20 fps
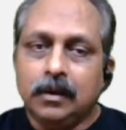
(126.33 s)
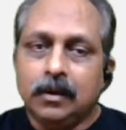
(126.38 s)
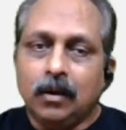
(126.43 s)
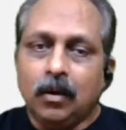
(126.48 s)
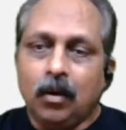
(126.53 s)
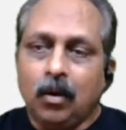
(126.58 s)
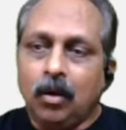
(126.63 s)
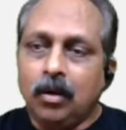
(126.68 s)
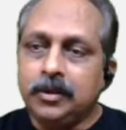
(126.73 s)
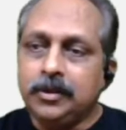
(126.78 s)

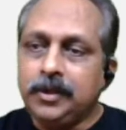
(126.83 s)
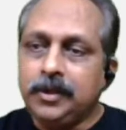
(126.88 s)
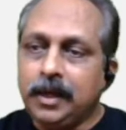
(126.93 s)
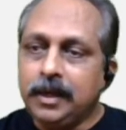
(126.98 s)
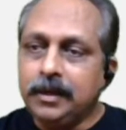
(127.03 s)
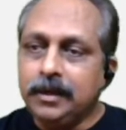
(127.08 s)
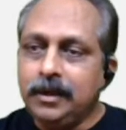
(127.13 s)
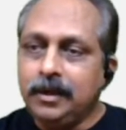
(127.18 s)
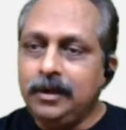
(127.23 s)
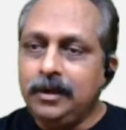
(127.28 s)
On
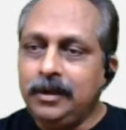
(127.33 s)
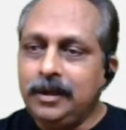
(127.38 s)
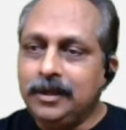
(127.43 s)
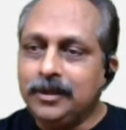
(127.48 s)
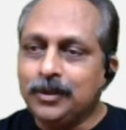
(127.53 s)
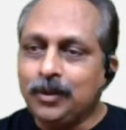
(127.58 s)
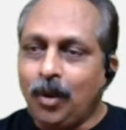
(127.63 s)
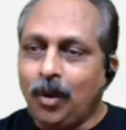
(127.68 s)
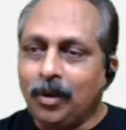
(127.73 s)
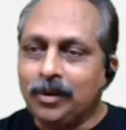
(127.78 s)
Senegal
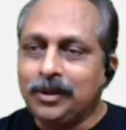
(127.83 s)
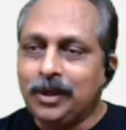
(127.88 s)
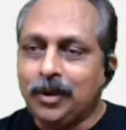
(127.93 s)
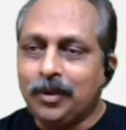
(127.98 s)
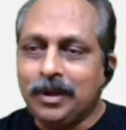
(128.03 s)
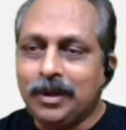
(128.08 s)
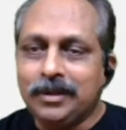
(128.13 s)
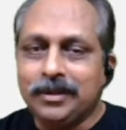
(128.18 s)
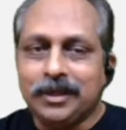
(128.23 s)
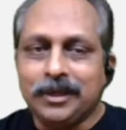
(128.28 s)
is not
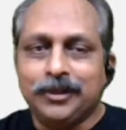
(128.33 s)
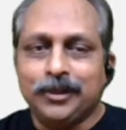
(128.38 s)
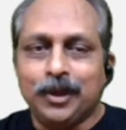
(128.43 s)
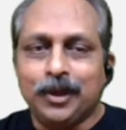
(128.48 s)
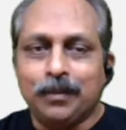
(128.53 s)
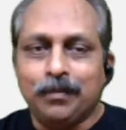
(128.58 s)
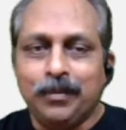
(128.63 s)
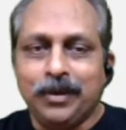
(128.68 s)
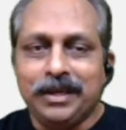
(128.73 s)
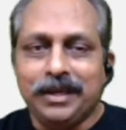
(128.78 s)
correct. It
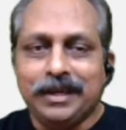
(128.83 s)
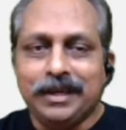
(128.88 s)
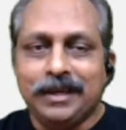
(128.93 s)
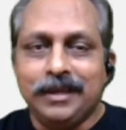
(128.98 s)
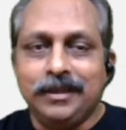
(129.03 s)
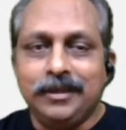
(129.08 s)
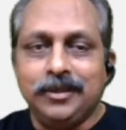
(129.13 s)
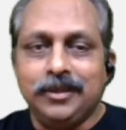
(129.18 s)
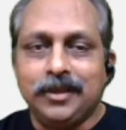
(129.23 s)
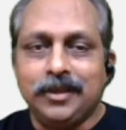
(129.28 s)
should be
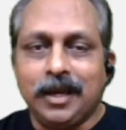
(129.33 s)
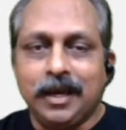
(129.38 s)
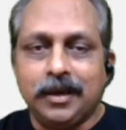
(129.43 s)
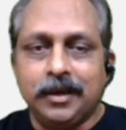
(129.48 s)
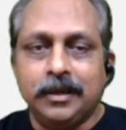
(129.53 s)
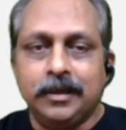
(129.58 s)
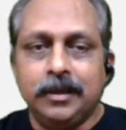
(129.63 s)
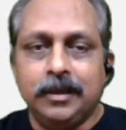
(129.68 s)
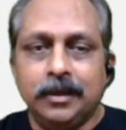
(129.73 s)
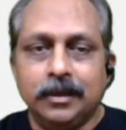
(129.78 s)
in
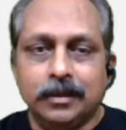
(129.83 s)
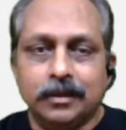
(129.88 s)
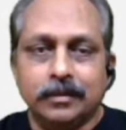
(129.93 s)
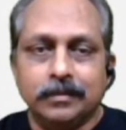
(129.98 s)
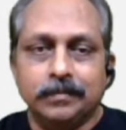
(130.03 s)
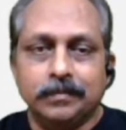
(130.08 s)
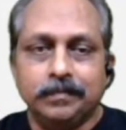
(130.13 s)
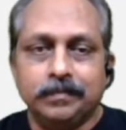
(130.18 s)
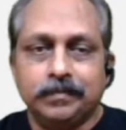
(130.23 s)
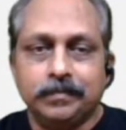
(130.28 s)
Senegal,
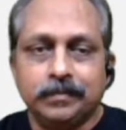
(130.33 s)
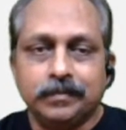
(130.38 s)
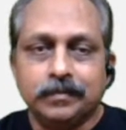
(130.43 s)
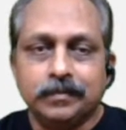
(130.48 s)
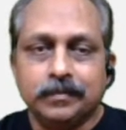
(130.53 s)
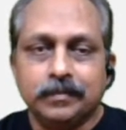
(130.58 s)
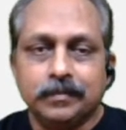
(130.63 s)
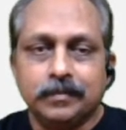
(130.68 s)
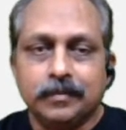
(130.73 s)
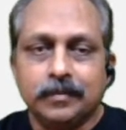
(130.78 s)

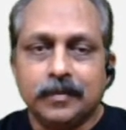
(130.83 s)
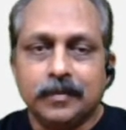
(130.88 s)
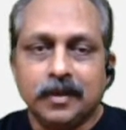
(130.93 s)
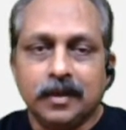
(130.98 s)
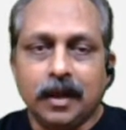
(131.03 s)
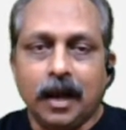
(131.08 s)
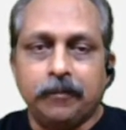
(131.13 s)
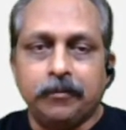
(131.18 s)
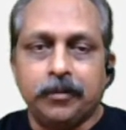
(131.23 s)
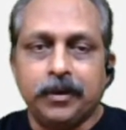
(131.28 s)

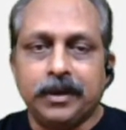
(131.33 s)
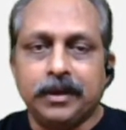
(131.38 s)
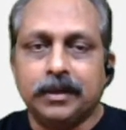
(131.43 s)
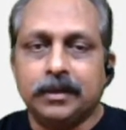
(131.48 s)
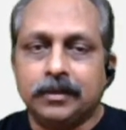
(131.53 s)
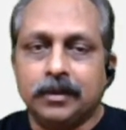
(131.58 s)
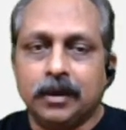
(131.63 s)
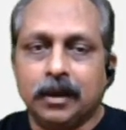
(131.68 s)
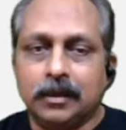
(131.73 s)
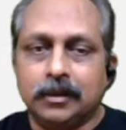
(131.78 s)

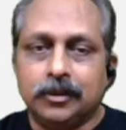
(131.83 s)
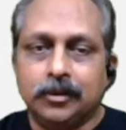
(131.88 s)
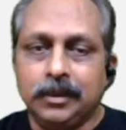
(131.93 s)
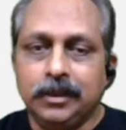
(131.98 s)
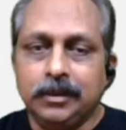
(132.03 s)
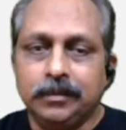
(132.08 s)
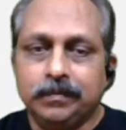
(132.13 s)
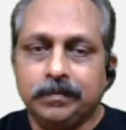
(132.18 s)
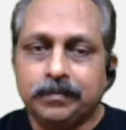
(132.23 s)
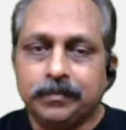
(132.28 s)
African
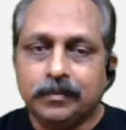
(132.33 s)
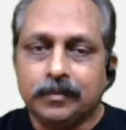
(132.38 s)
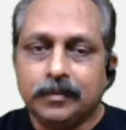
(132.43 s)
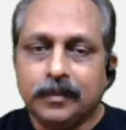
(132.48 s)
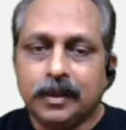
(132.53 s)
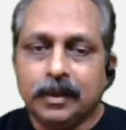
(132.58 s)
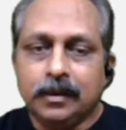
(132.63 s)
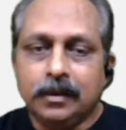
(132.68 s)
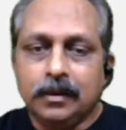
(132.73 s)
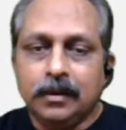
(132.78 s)
country.
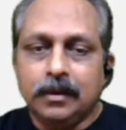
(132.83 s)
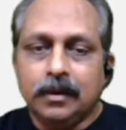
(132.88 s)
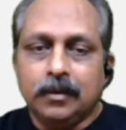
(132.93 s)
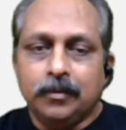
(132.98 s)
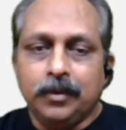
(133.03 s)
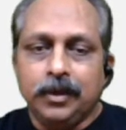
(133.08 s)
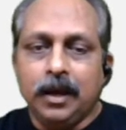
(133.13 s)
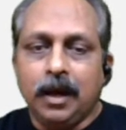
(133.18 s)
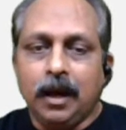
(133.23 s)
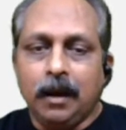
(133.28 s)

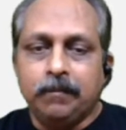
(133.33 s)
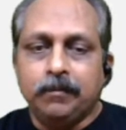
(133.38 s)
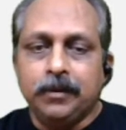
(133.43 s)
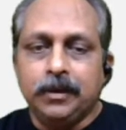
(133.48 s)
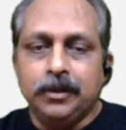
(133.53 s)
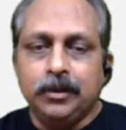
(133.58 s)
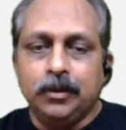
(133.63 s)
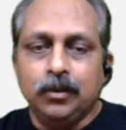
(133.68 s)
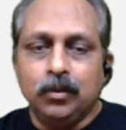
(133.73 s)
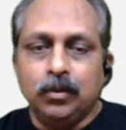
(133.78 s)
We have to
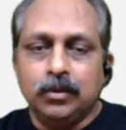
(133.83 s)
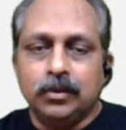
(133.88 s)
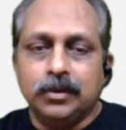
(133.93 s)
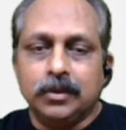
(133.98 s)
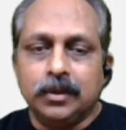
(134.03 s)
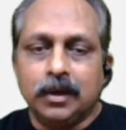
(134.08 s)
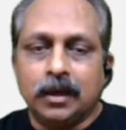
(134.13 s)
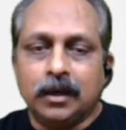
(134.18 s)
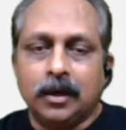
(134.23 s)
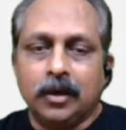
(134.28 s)
use
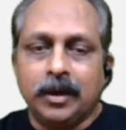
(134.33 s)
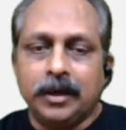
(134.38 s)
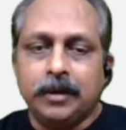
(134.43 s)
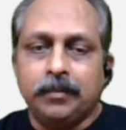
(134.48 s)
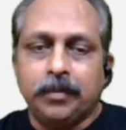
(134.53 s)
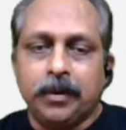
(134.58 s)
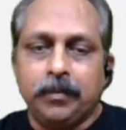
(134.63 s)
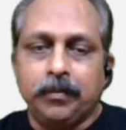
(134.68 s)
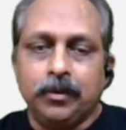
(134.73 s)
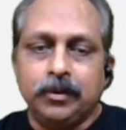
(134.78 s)
a correct
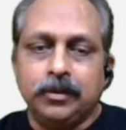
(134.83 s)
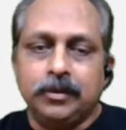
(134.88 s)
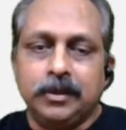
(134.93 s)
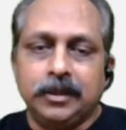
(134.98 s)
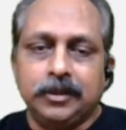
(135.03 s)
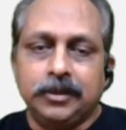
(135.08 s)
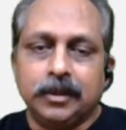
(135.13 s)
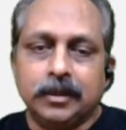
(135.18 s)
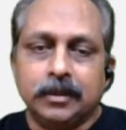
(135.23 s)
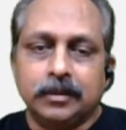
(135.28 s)

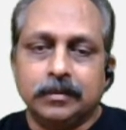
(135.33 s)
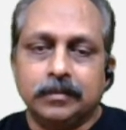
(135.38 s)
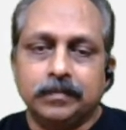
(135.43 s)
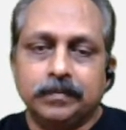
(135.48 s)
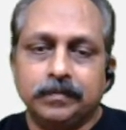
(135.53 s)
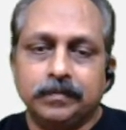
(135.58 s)
preposition.